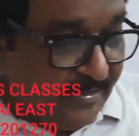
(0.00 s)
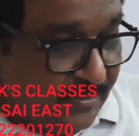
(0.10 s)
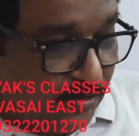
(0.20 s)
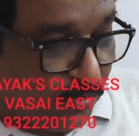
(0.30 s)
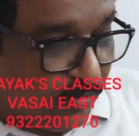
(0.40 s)

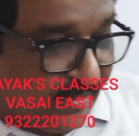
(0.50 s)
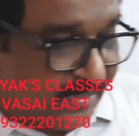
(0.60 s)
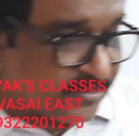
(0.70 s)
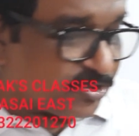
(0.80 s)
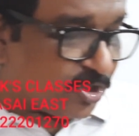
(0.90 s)

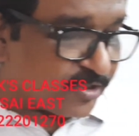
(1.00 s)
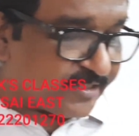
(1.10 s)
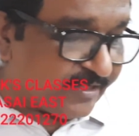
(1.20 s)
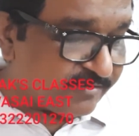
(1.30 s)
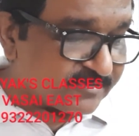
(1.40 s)
Newland's
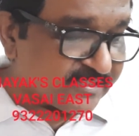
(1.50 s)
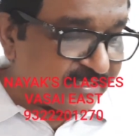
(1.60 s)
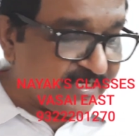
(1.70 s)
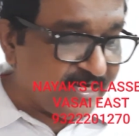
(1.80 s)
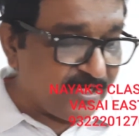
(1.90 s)
octaves
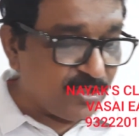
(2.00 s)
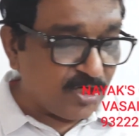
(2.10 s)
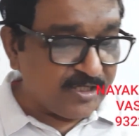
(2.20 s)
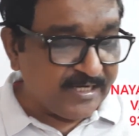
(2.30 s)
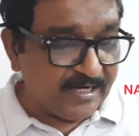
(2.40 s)
did
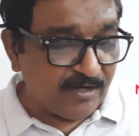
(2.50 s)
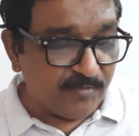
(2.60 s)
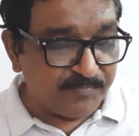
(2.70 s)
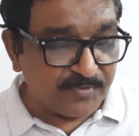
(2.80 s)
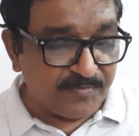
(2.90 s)
not
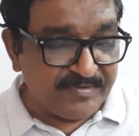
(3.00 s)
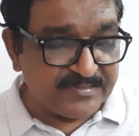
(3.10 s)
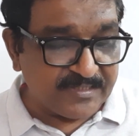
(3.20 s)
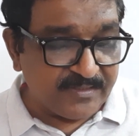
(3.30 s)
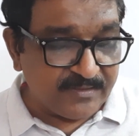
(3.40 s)
have
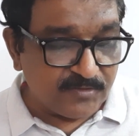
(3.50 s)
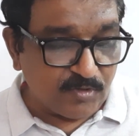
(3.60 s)
provision to